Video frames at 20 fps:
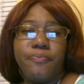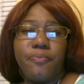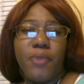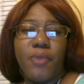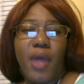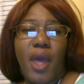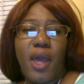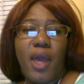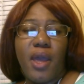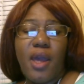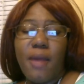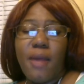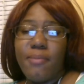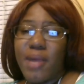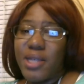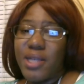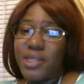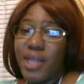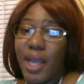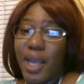Okay? I'm
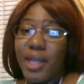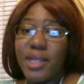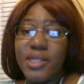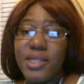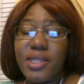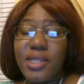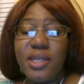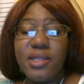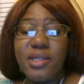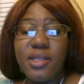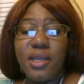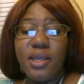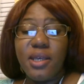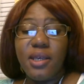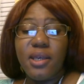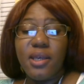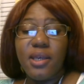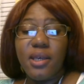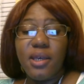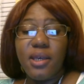not saying it's
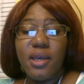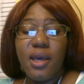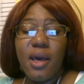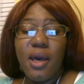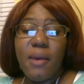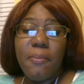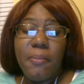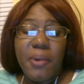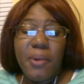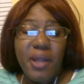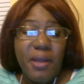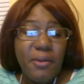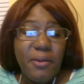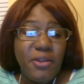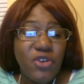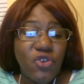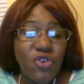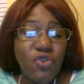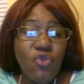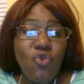easy, but
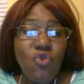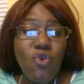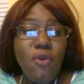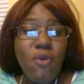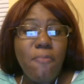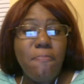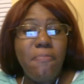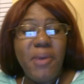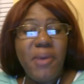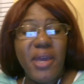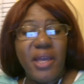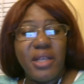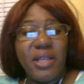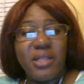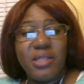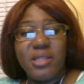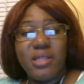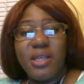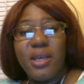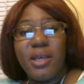it sure
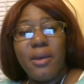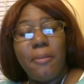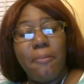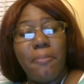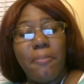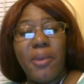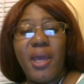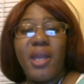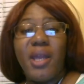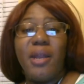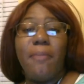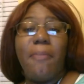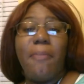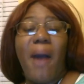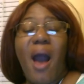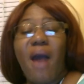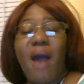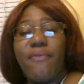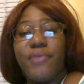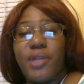beats being in
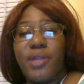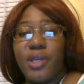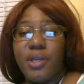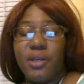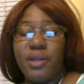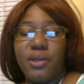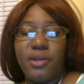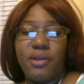poverty.